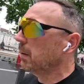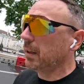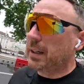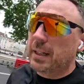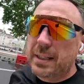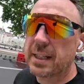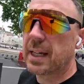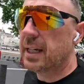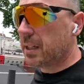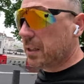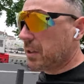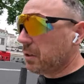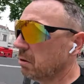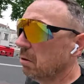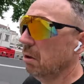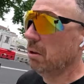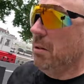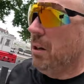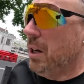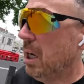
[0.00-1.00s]
we're going to take you
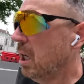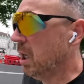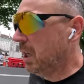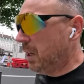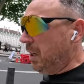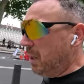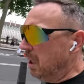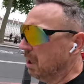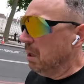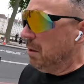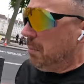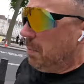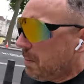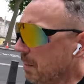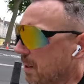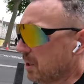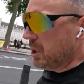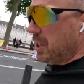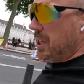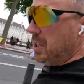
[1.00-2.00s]
through pretty
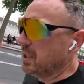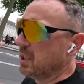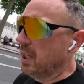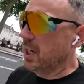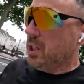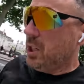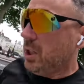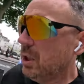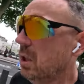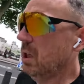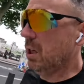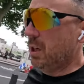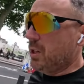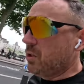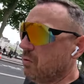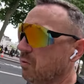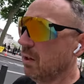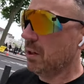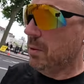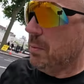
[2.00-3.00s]
much each session, each
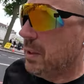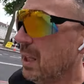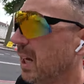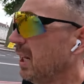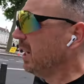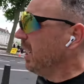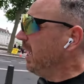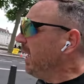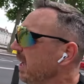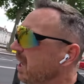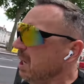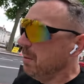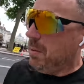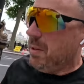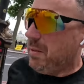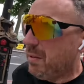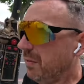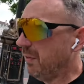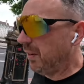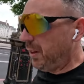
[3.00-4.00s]
run that we've done. Bit
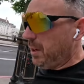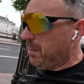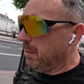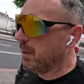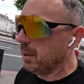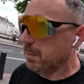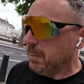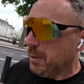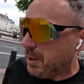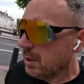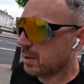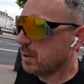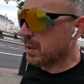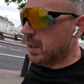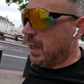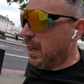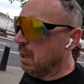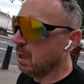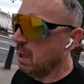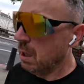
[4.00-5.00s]
of a funny week because
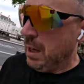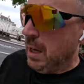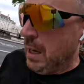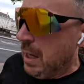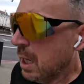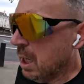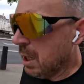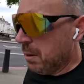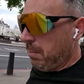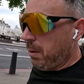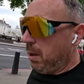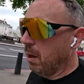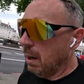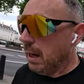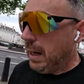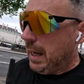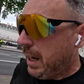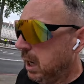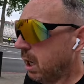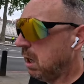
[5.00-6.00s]

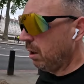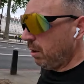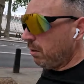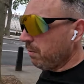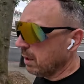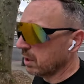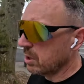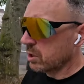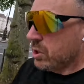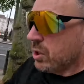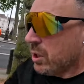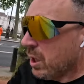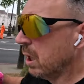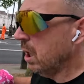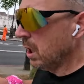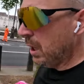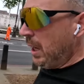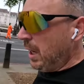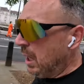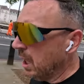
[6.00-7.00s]
my long run's
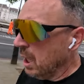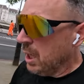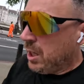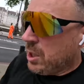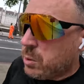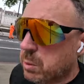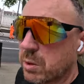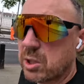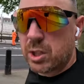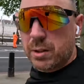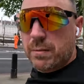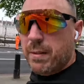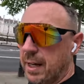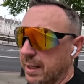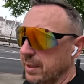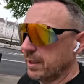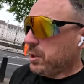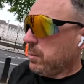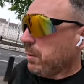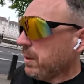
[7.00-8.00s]
switching around
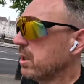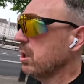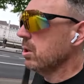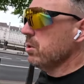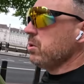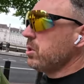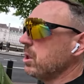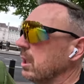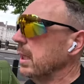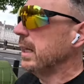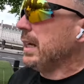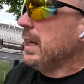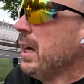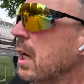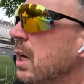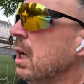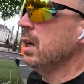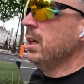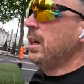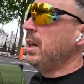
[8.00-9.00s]
this week. Usually
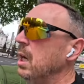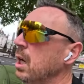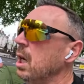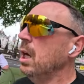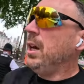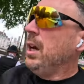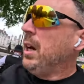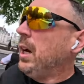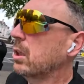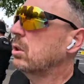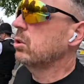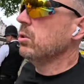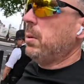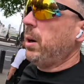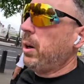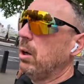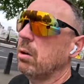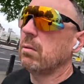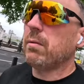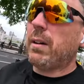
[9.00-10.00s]
I do my
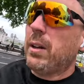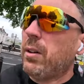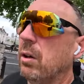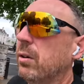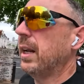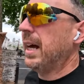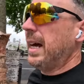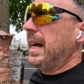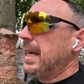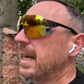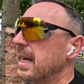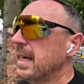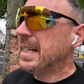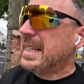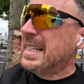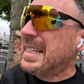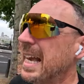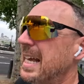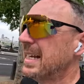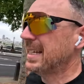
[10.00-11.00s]
long run on a
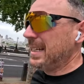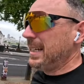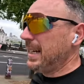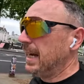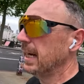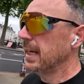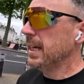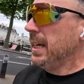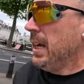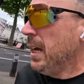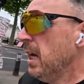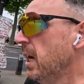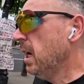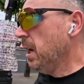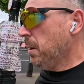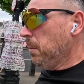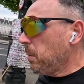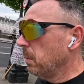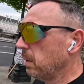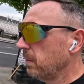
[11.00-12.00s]
Saturday,
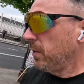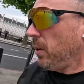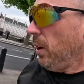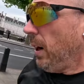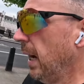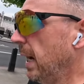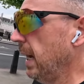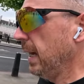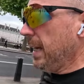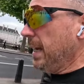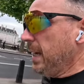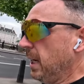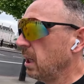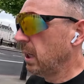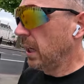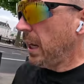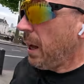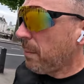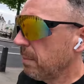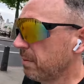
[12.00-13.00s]
but we've got a
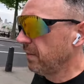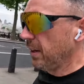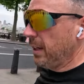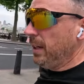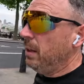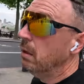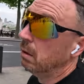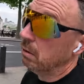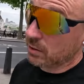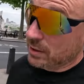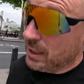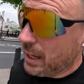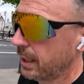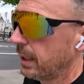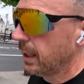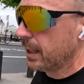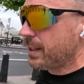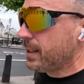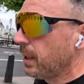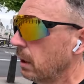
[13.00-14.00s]
club event on
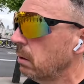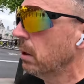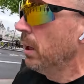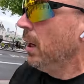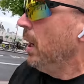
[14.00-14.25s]
Saturday, so